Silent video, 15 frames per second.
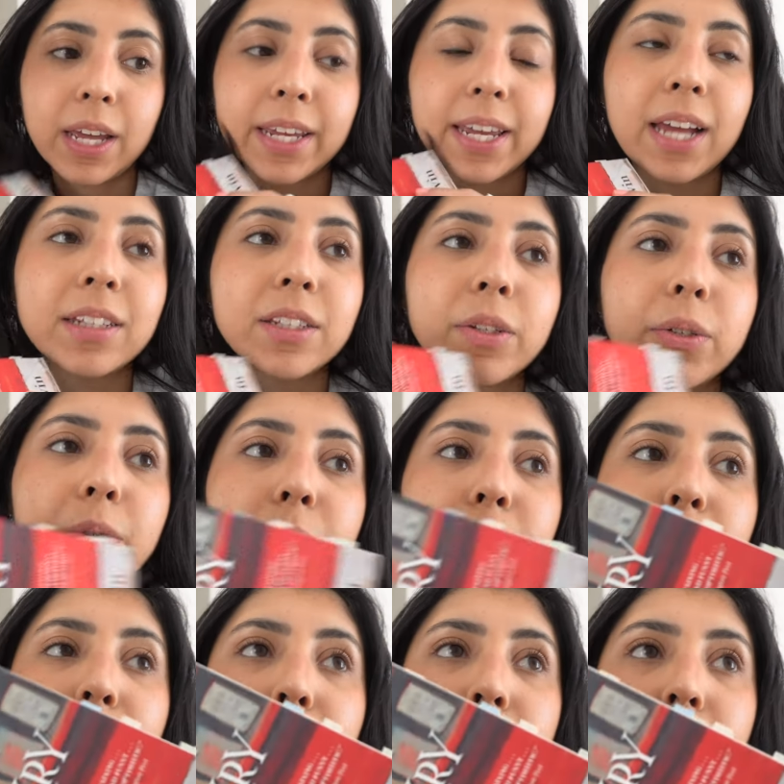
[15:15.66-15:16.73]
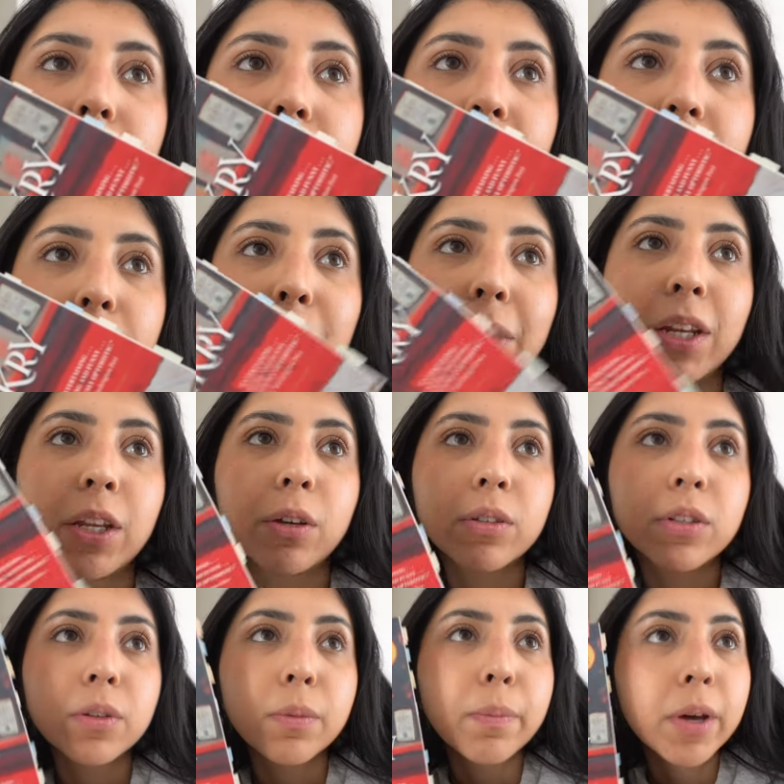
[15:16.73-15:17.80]
I got to recommend you
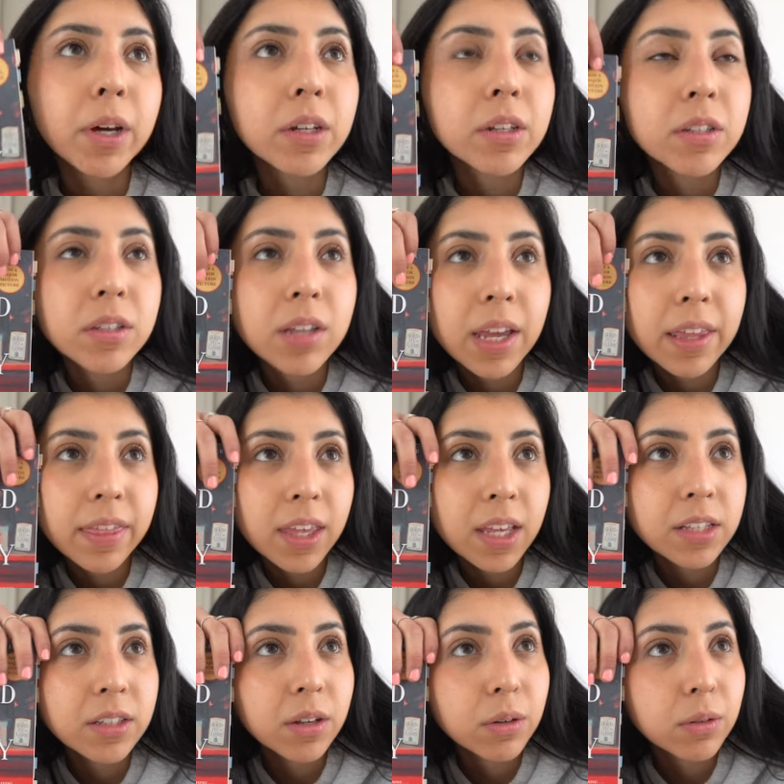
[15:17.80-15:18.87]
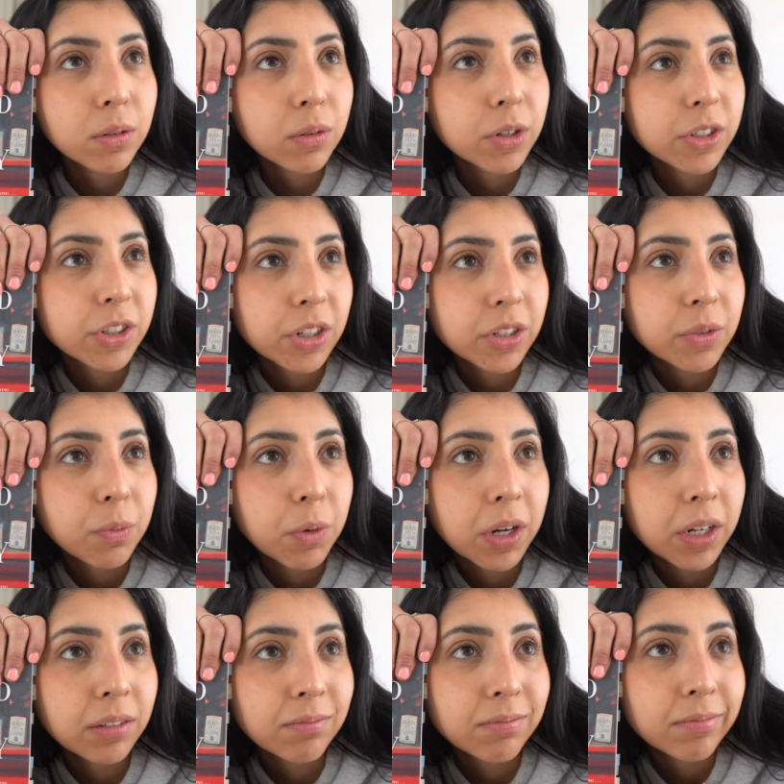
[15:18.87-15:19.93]
two books, I think so, or just
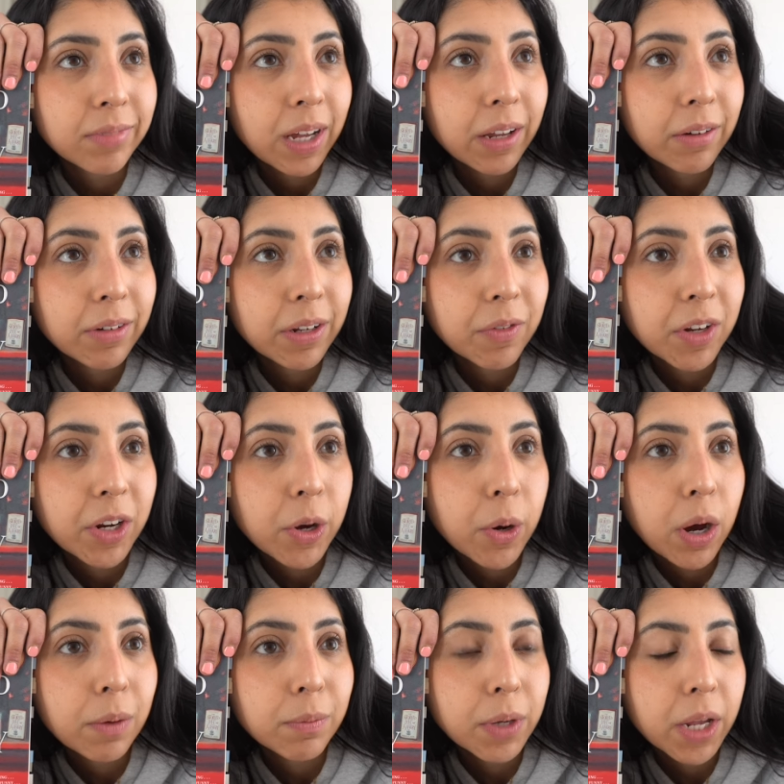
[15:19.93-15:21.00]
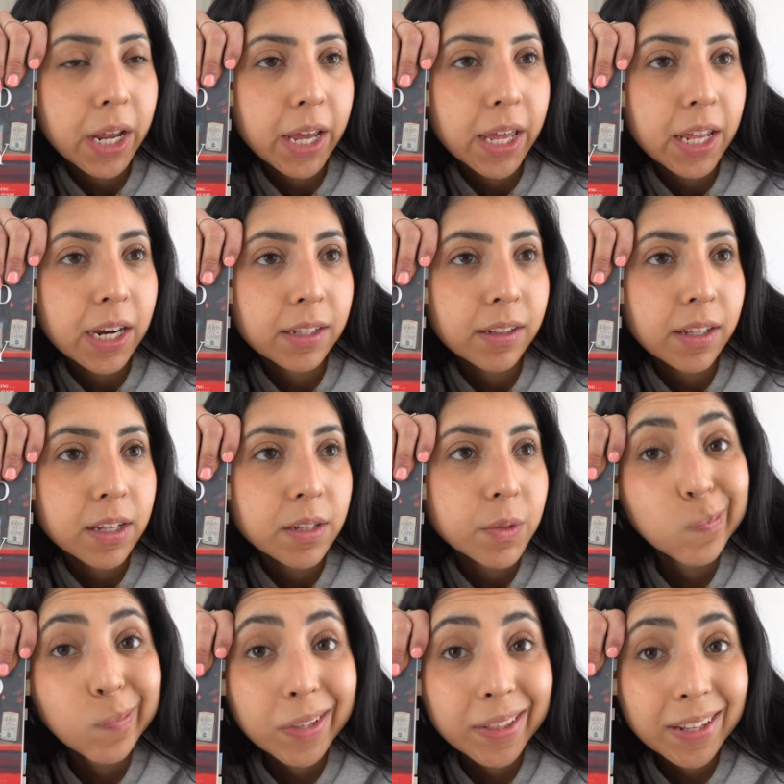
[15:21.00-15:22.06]
one. I don't even know how I'm gonna edit
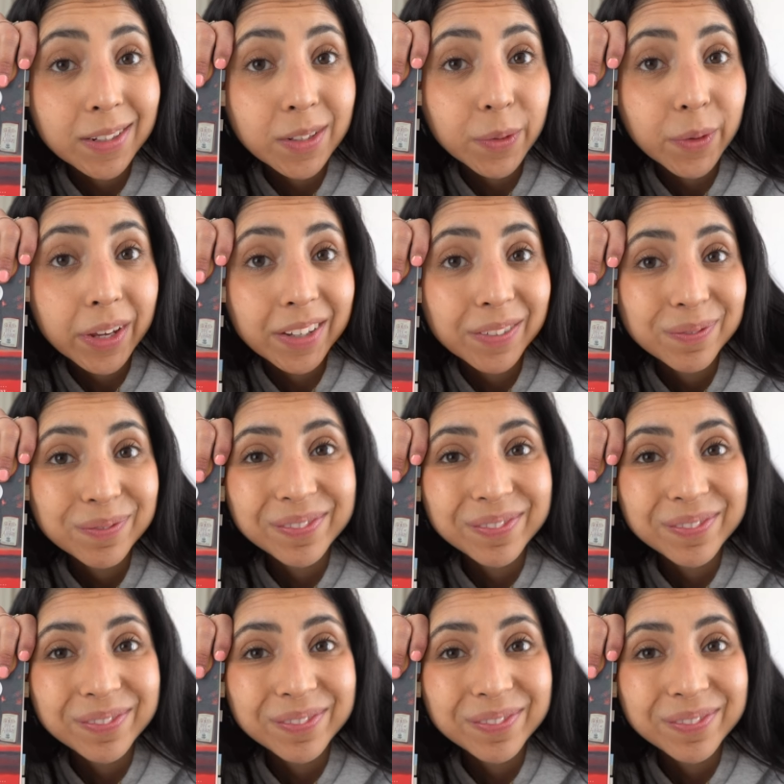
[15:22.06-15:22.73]
this, but that's okay.